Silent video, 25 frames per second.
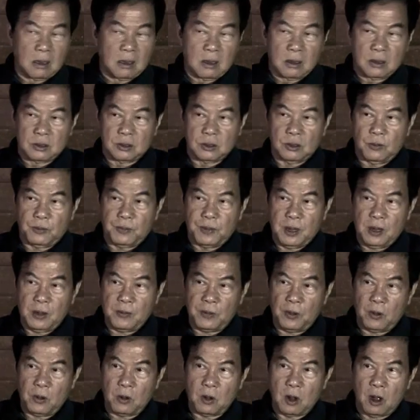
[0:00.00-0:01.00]
So
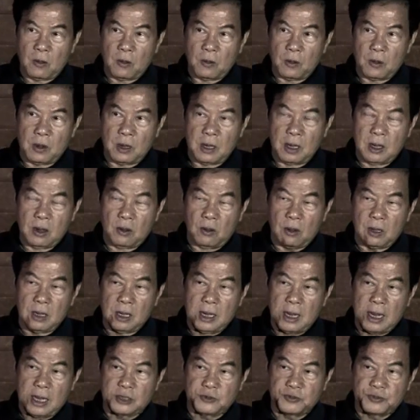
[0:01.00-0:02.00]
people normally only
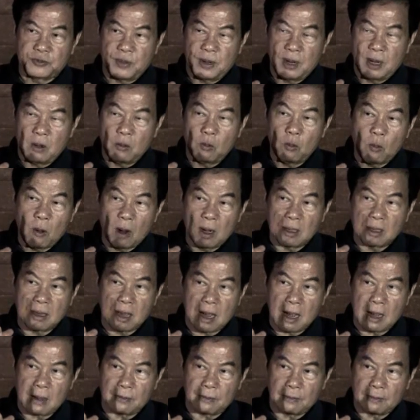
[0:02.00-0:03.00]
experience one
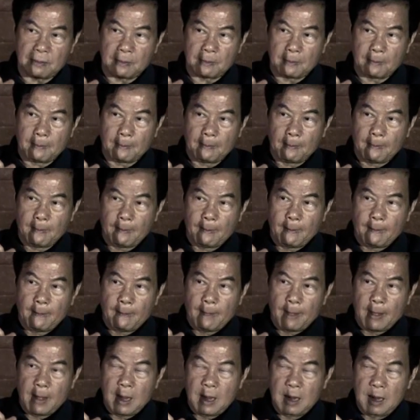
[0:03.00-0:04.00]
time
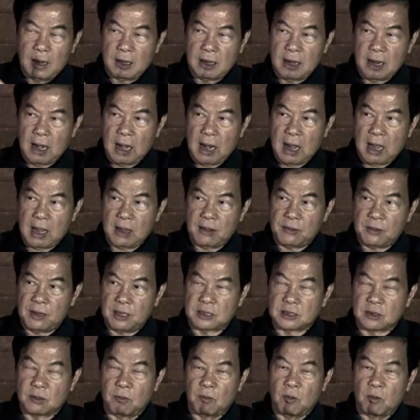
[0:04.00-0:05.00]
in their life
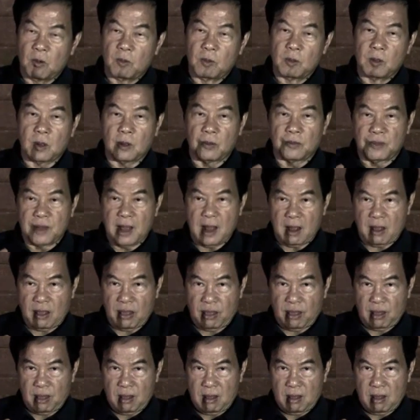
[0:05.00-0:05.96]
is the moment of death.